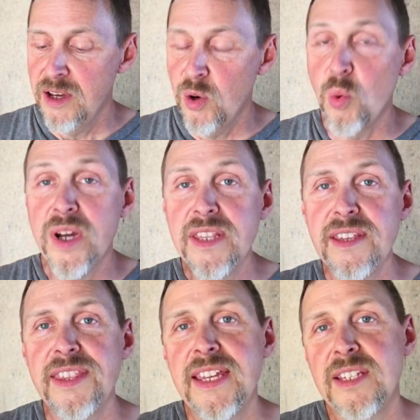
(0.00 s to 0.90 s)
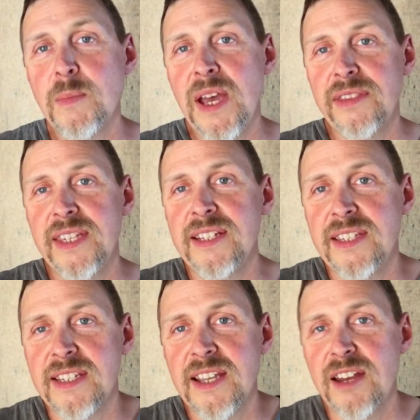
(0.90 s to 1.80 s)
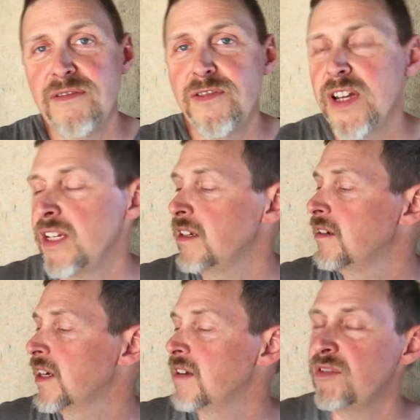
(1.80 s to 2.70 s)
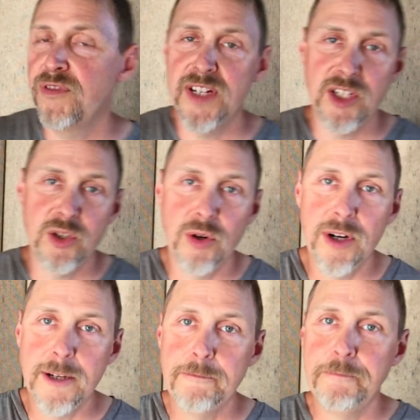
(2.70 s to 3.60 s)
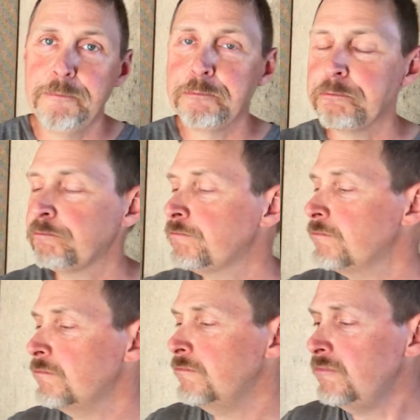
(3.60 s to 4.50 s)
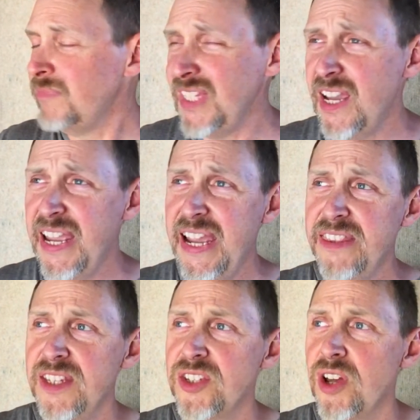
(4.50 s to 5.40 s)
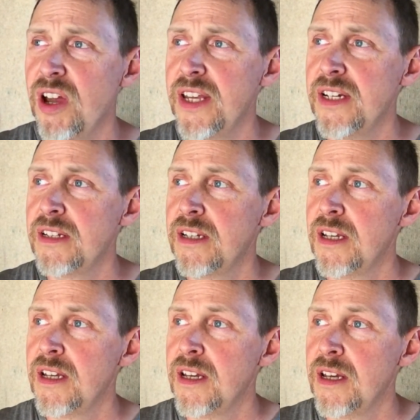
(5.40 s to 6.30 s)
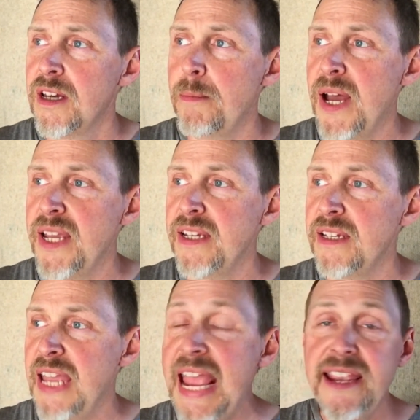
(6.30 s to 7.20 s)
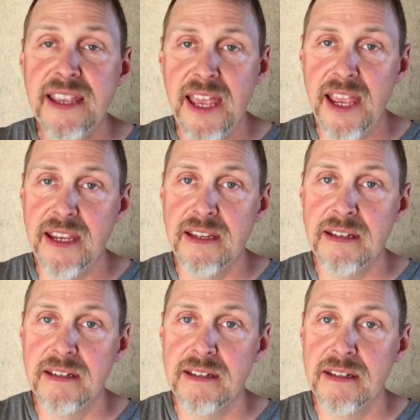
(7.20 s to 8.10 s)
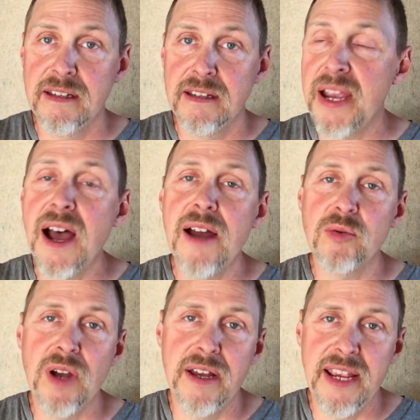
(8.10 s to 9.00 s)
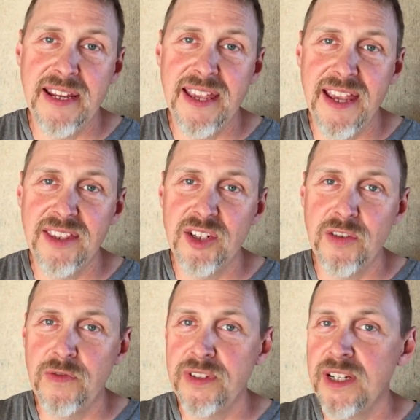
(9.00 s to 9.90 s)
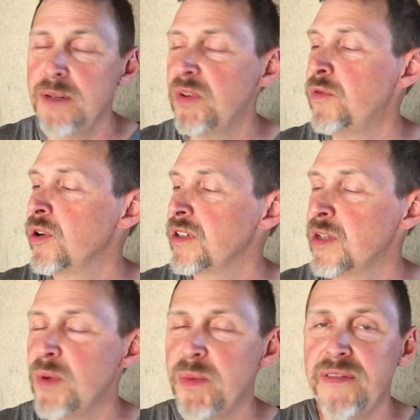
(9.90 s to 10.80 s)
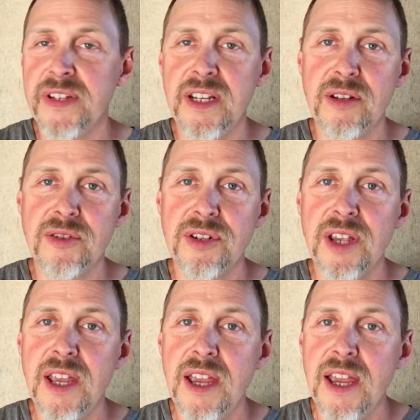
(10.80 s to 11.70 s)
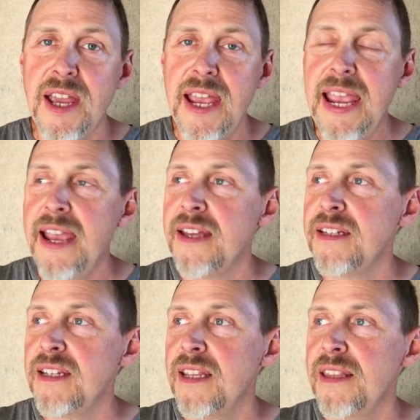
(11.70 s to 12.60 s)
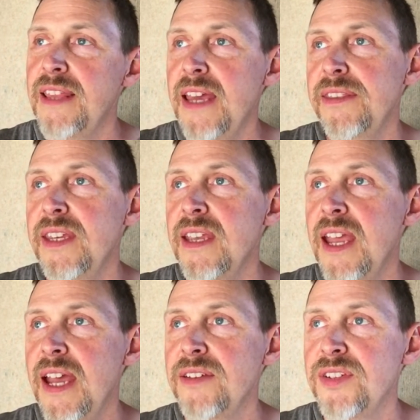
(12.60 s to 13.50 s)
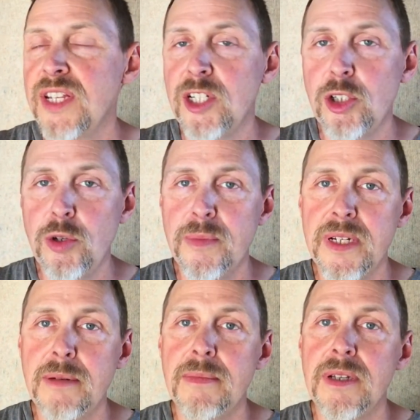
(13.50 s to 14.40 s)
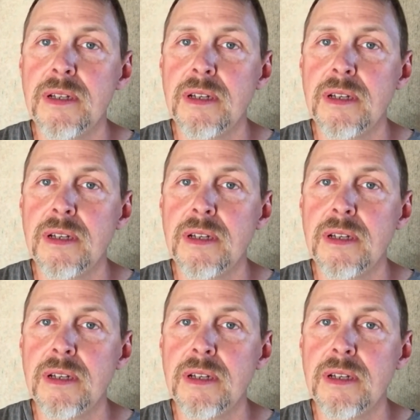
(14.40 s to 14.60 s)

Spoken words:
one of the things about this that's kind of funny, kind of a funny story, I had this on my AK, my hot rod AK that you've seen before in some of my videos. And that thing has an aluminum